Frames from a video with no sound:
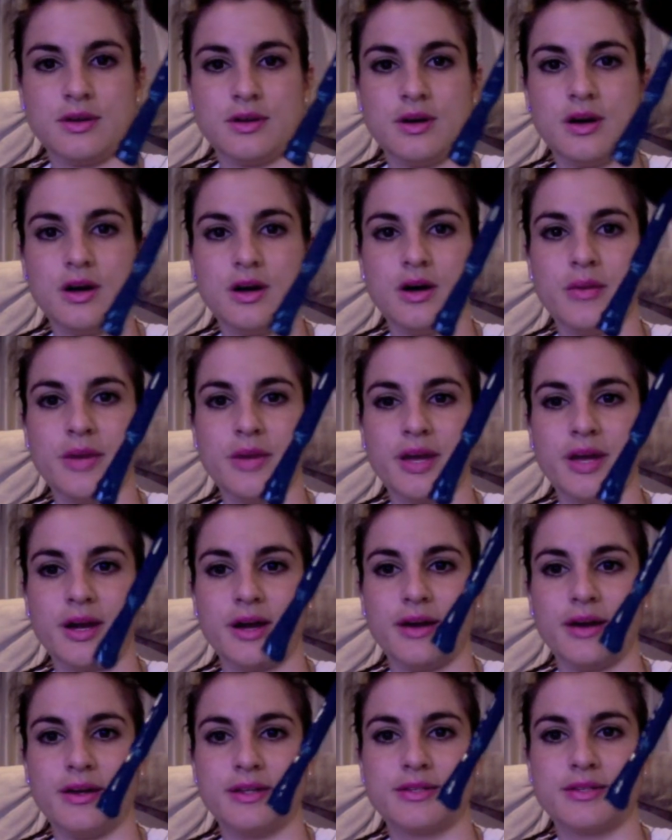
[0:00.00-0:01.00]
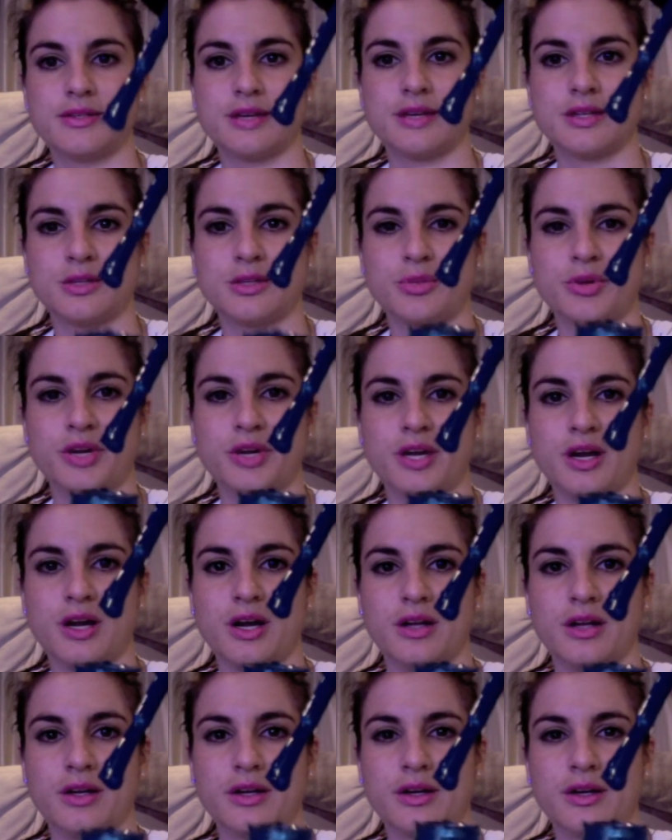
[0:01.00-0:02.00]
Oh my god, it's such a pretty
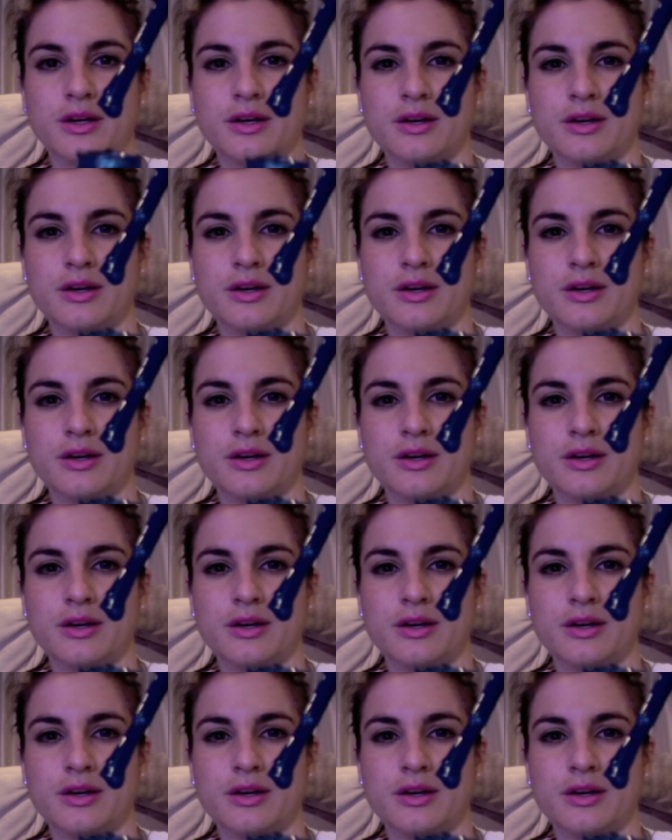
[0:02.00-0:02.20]
color.